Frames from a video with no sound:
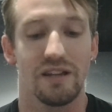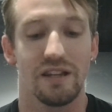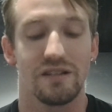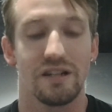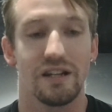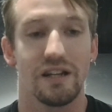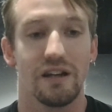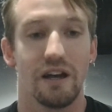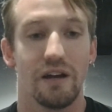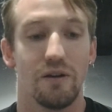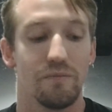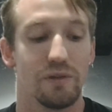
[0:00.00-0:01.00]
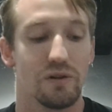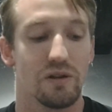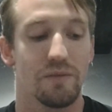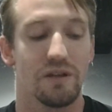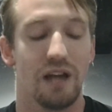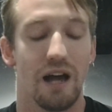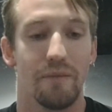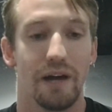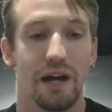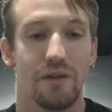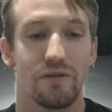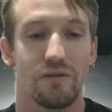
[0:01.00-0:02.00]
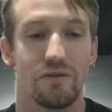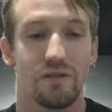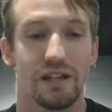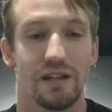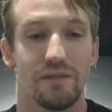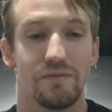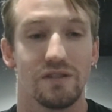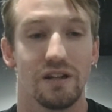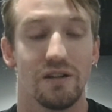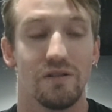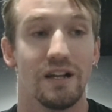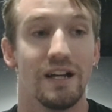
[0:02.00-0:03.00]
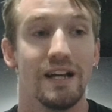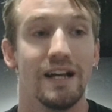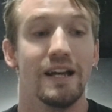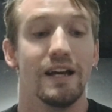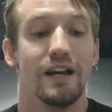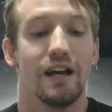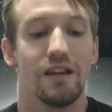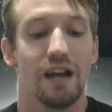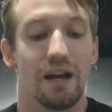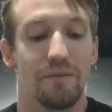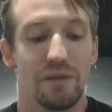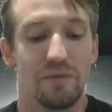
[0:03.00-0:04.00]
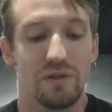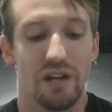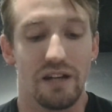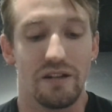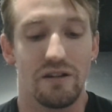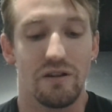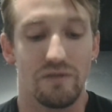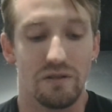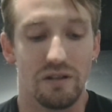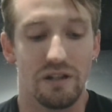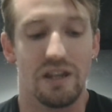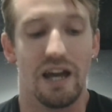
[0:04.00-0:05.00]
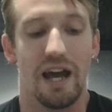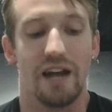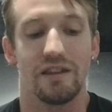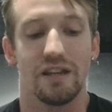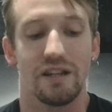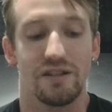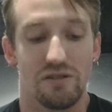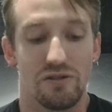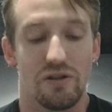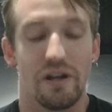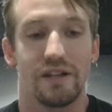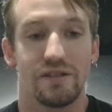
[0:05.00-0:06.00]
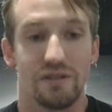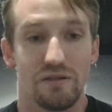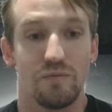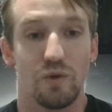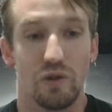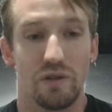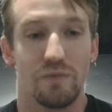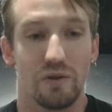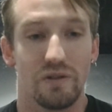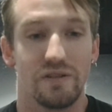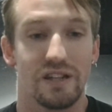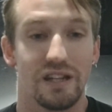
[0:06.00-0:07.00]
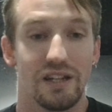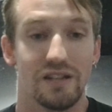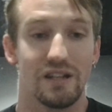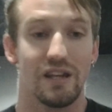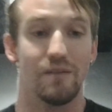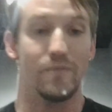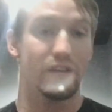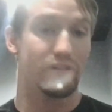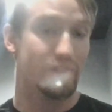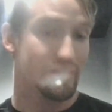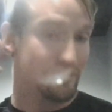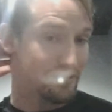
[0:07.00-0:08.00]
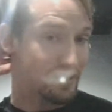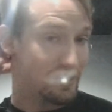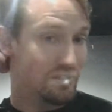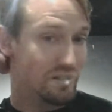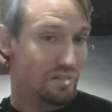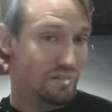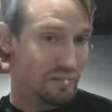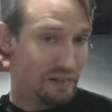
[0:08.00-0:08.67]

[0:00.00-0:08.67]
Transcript: That's going to help build up a lot of power through the hips. So a lot of people kind of overlook that, and they just try and do more and more skiing to get better at the Ski Erg.